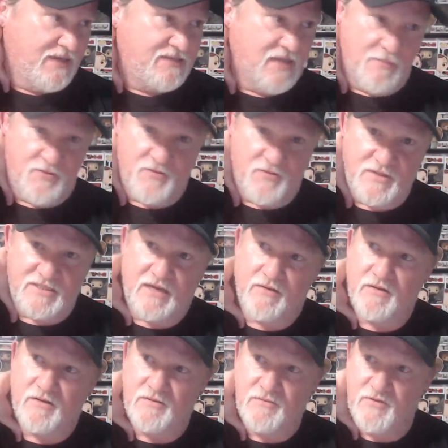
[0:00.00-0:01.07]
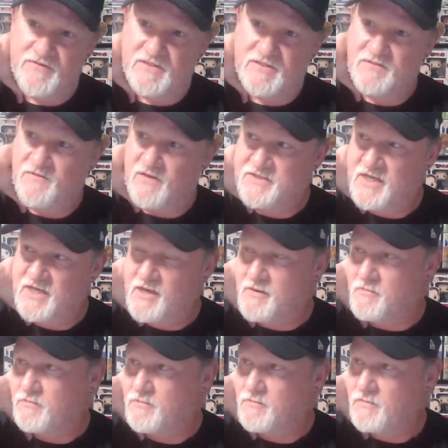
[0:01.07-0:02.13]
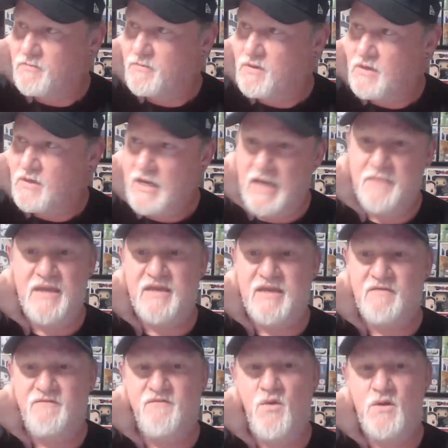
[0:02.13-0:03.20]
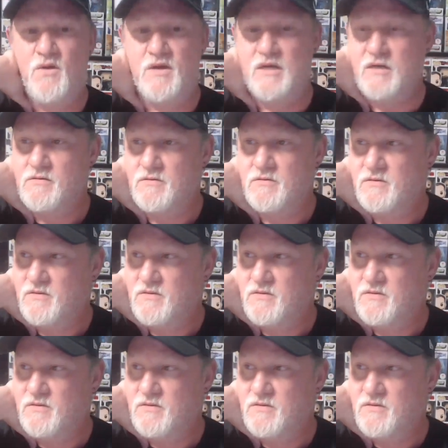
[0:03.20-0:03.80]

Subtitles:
top 3 scary movies of all time and make it 4.